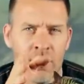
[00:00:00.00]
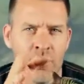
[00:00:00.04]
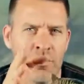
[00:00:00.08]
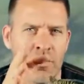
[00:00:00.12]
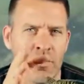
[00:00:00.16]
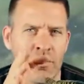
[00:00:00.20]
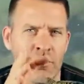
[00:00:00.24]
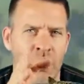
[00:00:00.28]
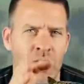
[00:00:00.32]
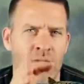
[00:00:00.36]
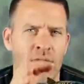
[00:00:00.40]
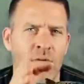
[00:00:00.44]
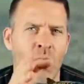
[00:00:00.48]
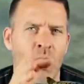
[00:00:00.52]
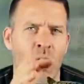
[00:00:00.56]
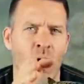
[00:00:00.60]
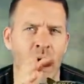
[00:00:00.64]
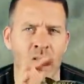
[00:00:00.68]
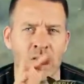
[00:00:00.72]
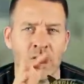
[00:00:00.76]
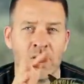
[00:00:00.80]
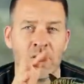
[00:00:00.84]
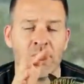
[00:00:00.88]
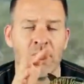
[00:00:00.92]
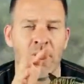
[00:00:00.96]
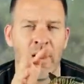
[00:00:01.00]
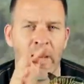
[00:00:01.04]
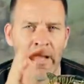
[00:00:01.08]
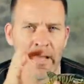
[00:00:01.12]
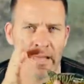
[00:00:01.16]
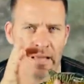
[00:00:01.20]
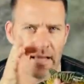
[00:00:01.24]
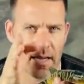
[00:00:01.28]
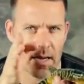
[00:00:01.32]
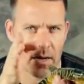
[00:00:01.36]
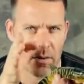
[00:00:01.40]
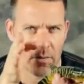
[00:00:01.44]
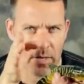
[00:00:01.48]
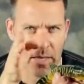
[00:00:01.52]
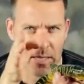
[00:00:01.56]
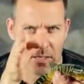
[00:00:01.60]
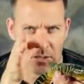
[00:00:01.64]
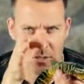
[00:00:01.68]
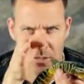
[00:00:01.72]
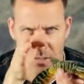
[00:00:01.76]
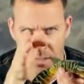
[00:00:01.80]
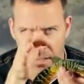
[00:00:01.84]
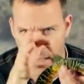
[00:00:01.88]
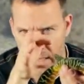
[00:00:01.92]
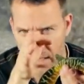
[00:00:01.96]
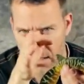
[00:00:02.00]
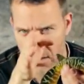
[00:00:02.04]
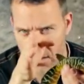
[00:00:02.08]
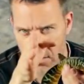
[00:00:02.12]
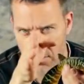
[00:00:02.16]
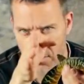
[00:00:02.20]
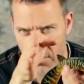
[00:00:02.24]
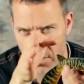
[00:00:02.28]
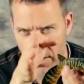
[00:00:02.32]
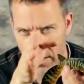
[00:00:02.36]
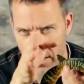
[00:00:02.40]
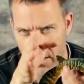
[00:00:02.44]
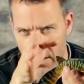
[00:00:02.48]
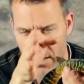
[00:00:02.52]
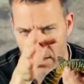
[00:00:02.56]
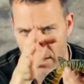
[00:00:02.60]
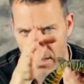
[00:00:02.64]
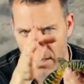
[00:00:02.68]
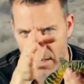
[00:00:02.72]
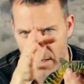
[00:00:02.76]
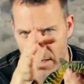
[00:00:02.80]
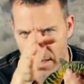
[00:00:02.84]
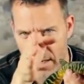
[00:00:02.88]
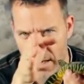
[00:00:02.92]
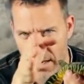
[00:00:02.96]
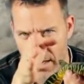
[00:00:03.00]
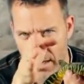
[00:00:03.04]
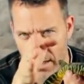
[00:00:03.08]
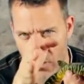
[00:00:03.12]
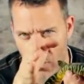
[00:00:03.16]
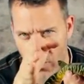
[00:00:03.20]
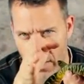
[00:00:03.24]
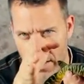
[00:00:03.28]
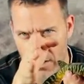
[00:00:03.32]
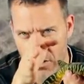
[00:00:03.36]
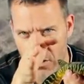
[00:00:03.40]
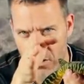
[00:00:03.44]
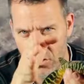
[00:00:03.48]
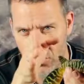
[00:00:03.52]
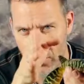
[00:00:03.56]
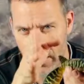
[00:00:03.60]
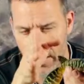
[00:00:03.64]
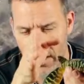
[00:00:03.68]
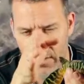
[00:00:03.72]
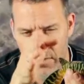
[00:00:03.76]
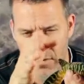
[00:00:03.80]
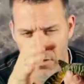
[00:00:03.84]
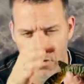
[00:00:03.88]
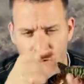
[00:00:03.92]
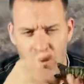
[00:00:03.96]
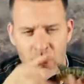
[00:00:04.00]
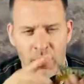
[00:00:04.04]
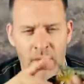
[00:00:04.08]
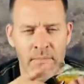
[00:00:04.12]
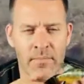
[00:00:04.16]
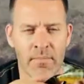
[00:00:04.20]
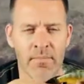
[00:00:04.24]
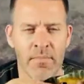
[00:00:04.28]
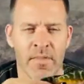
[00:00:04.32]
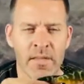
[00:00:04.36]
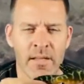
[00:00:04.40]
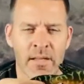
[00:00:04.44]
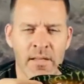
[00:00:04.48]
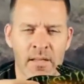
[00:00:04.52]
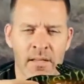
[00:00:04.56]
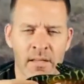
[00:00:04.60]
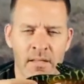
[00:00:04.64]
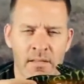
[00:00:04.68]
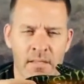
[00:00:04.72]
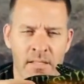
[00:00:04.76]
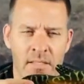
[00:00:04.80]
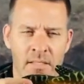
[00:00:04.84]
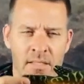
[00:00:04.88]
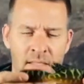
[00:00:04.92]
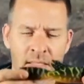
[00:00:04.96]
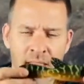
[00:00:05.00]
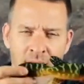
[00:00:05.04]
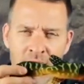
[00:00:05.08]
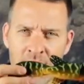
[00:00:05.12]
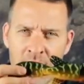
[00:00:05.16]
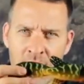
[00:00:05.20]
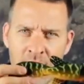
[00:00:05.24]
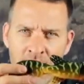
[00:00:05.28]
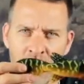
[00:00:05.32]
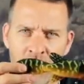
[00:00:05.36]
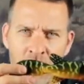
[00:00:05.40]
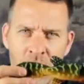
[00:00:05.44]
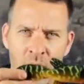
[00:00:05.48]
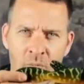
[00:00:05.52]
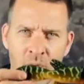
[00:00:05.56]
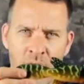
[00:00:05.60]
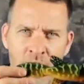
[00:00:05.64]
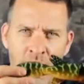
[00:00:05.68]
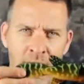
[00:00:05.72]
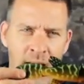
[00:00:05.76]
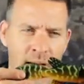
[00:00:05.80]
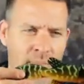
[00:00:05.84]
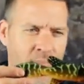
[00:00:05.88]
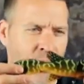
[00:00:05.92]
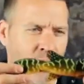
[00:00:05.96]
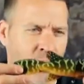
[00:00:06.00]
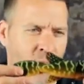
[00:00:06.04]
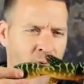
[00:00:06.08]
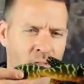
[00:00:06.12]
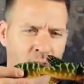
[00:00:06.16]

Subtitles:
So if you ever watch the Pike, how it actually has the body quite straight on the swim, this is exactly what will happen